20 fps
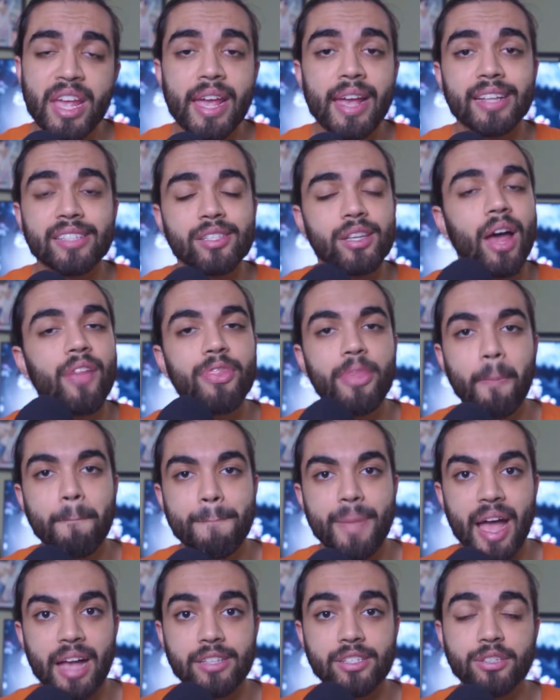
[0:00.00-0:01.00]
It's not the
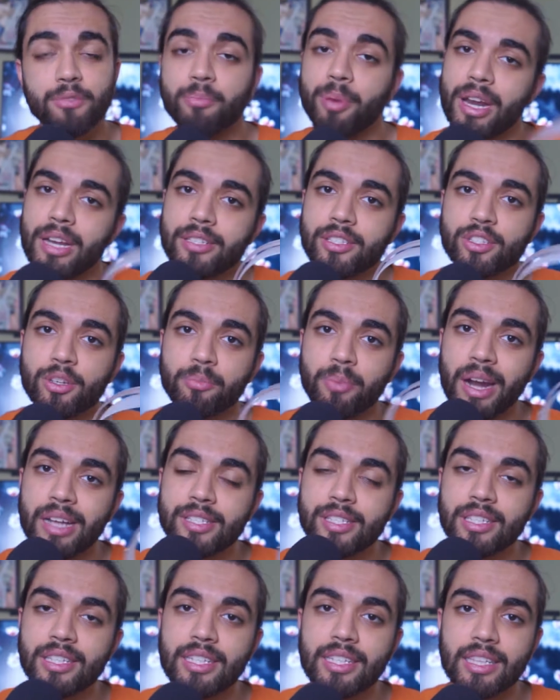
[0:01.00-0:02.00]
best, but it's
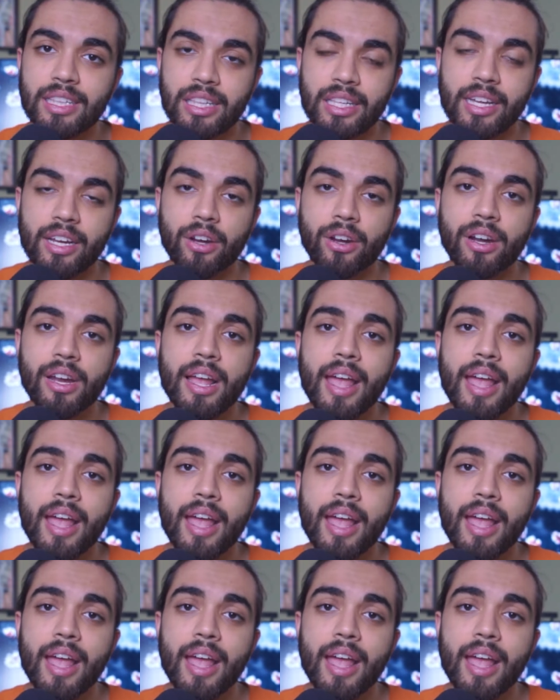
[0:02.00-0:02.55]
surprisingly clear